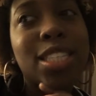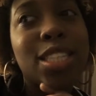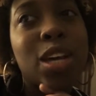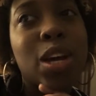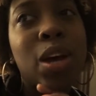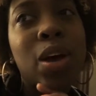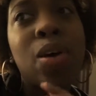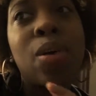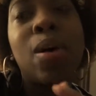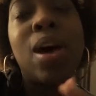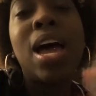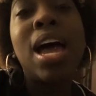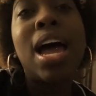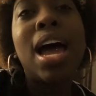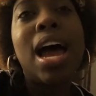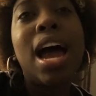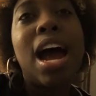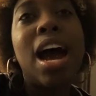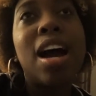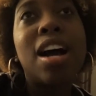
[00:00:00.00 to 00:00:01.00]
So
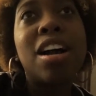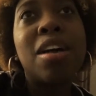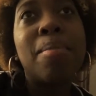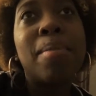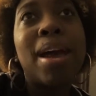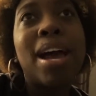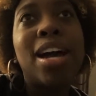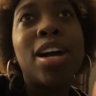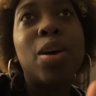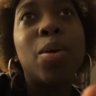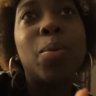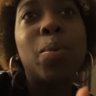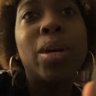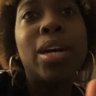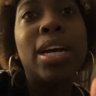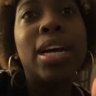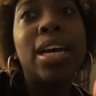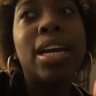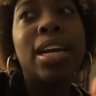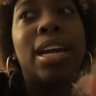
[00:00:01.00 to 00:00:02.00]
I'll come back
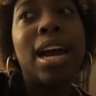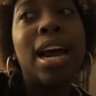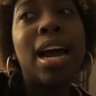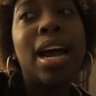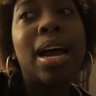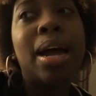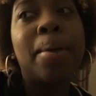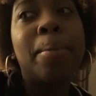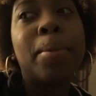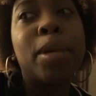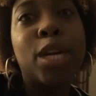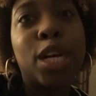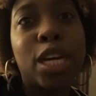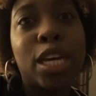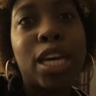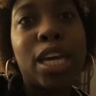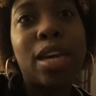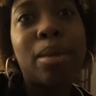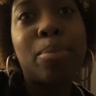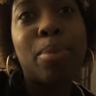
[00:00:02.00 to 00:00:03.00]
when I'm
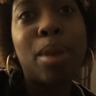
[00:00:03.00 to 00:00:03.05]
cooking,